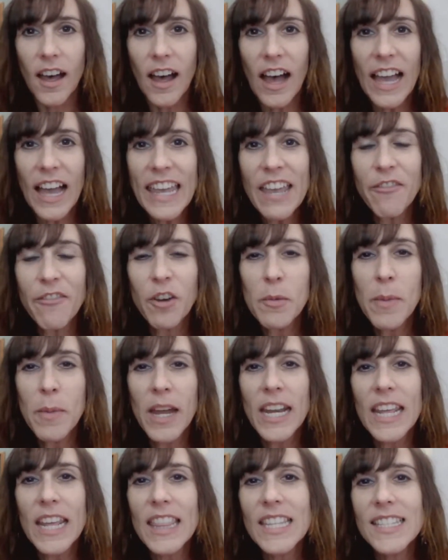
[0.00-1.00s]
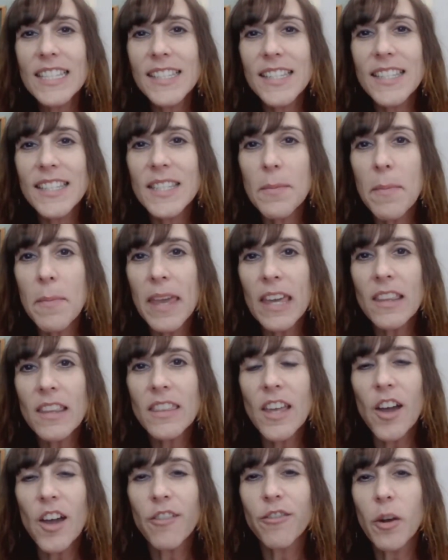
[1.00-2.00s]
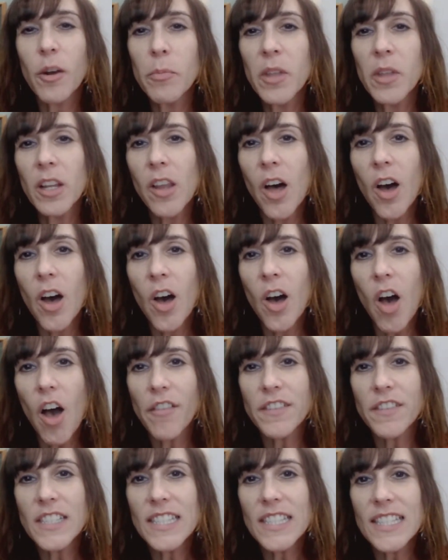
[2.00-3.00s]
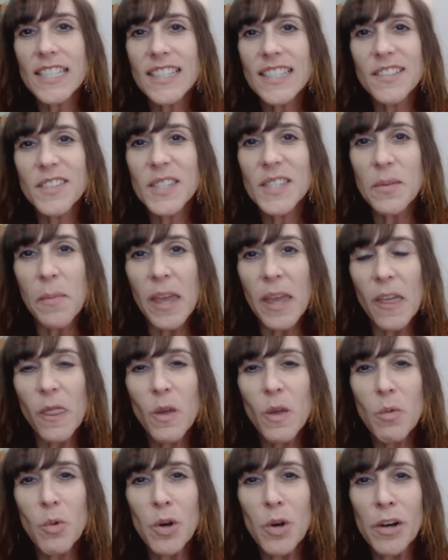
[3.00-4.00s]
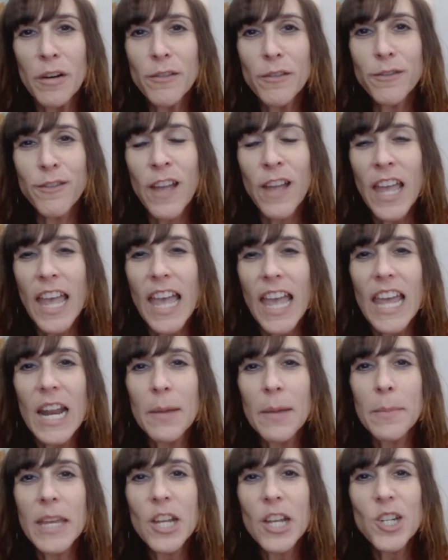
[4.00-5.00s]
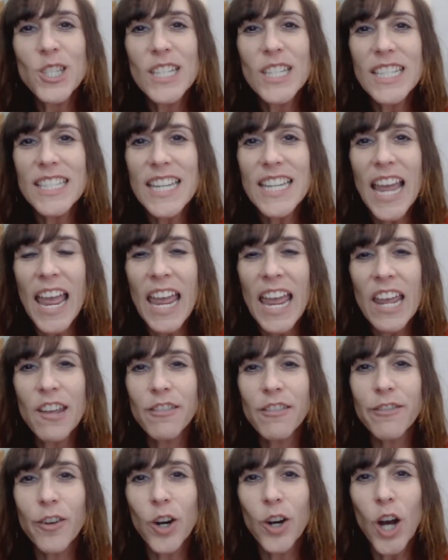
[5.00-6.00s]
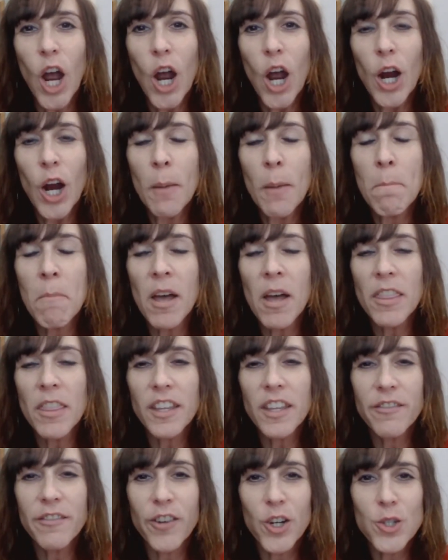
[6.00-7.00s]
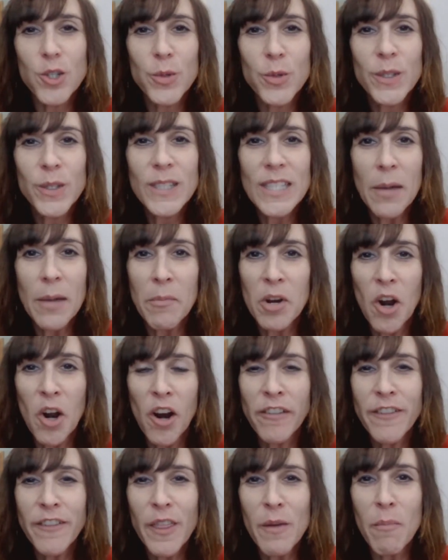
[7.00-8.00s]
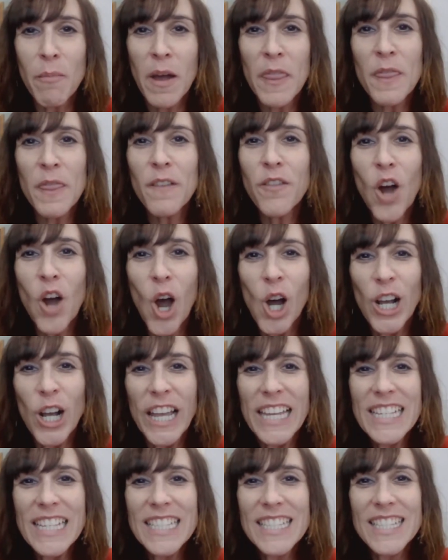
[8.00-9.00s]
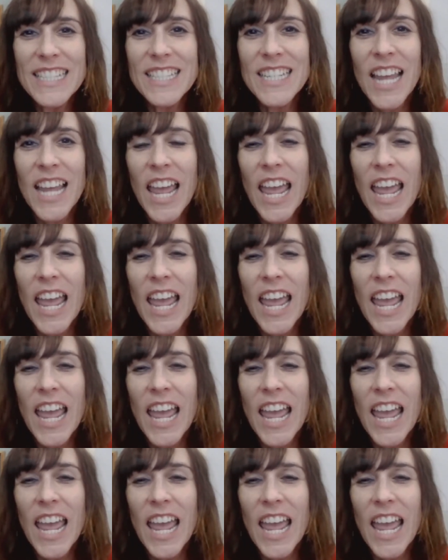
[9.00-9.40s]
Hi, everybody. This is Samantha from the Law Offices of Samantha Wolfe, and I'm here today for our monthly virtual seminar for the month of August.